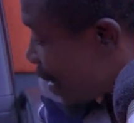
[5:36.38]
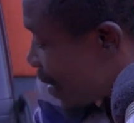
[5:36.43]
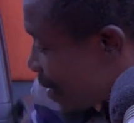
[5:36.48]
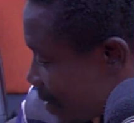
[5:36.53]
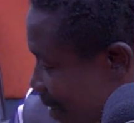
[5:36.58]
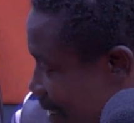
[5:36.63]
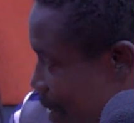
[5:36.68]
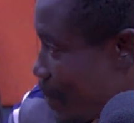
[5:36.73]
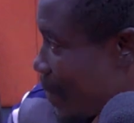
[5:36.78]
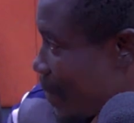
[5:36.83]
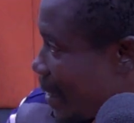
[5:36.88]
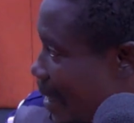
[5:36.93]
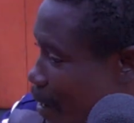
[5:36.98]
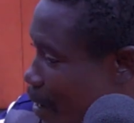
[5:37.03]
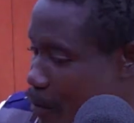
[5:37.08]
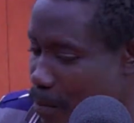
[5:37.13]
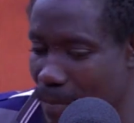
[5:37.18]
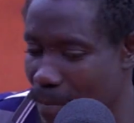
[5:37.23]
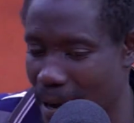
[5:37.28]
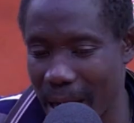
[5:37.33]
se me nya
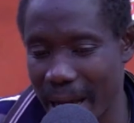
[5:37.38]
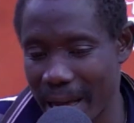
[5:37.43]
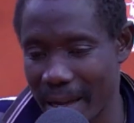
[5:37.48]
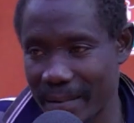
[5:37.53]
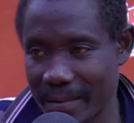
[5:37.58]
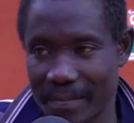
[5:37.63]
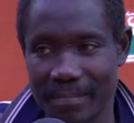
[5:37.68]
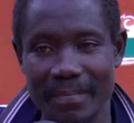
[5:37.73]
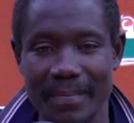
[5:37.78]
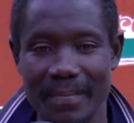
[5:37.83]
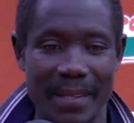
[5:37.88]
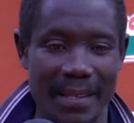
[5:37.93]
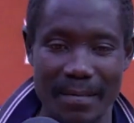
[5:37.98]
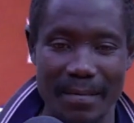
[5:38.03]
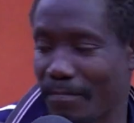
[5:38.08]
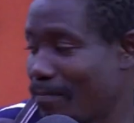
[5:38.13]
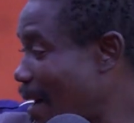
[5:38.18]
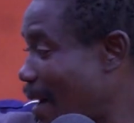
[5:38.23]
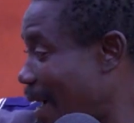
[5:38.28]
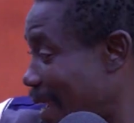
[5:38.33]
adwuma
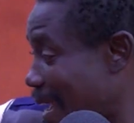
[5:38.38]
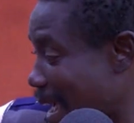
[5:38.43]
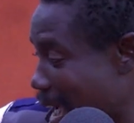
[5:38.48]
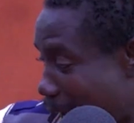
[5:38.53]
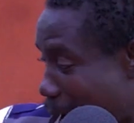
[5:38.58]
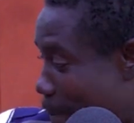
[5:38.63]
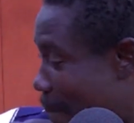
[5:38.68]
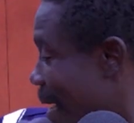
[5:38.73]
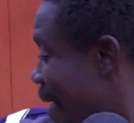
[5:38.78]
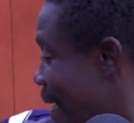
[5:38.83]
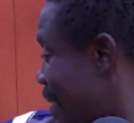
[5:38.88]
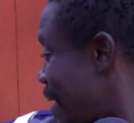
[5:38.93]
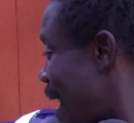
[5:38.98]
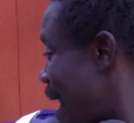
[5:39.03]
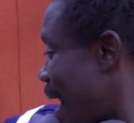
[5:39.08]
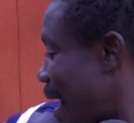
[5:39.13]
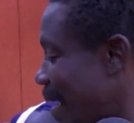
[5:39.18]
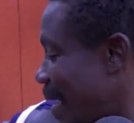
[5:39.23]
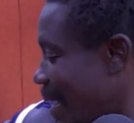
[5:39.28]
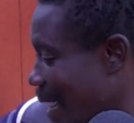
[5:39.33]
maya be sa
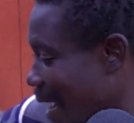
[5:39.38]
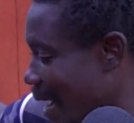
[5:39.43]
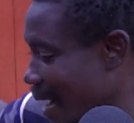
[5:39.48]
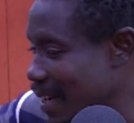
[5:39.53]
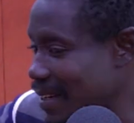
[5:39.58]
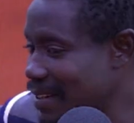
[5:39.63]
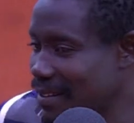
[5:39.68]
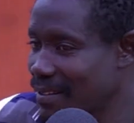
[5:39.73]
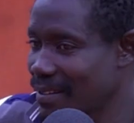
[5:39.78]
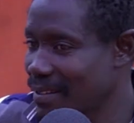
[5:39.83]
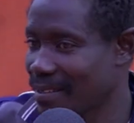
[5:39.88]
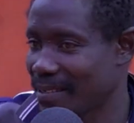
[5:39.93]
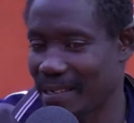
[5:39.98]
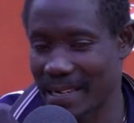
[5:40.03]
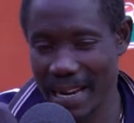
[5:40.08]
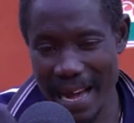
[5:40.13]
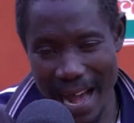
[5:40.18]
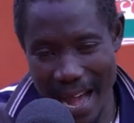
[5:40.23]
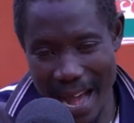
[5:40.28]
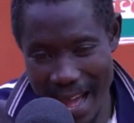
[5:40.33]
ha ne ha
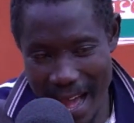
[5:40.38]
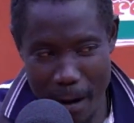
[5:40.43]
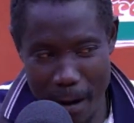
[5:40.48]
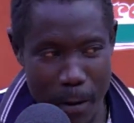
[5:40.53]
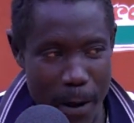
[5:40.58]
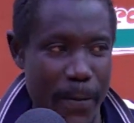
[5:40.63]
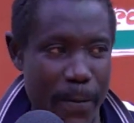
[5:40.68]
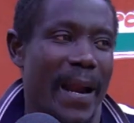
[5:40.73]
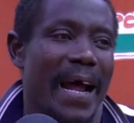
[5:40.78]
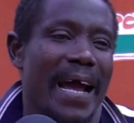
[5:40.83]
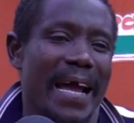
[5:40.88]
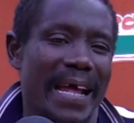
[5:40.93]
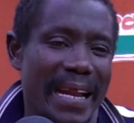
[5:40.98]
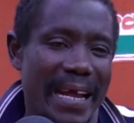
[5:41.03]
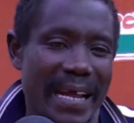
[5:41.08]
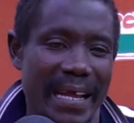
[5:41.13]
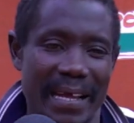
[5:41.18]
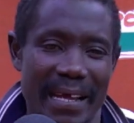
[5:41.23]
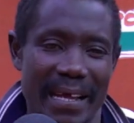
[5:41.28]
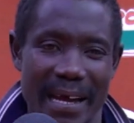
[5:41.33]
na akwadwara ye de
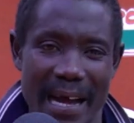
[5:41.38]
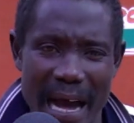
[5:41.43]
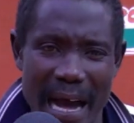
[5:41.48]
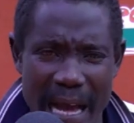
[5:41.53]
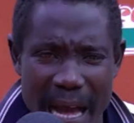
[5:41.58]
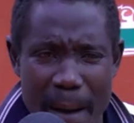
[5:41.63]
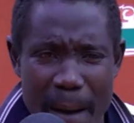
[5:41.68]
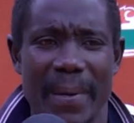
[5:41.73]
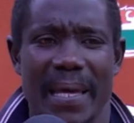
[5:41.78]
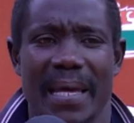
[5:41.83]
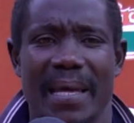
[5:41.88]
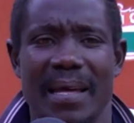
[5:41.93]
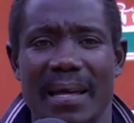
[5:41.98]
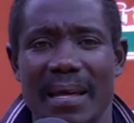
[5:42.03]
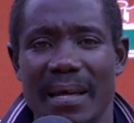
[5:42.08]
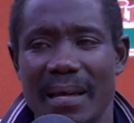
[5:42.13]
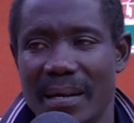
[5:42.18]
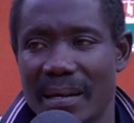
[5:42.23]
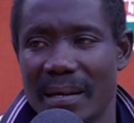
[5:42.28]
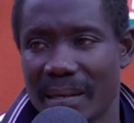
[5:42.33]
aka me
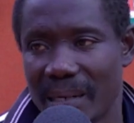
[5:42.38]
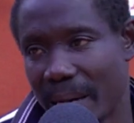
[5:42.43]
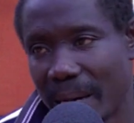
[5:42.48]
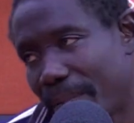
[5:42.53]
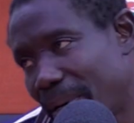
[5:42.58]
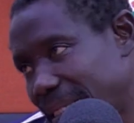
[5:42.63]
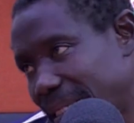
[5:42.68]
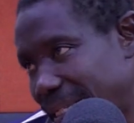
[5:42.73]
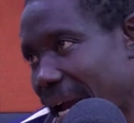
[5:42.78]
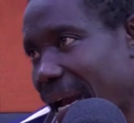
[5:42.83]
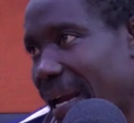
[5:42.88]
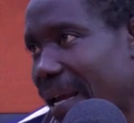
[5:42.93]
na me gyai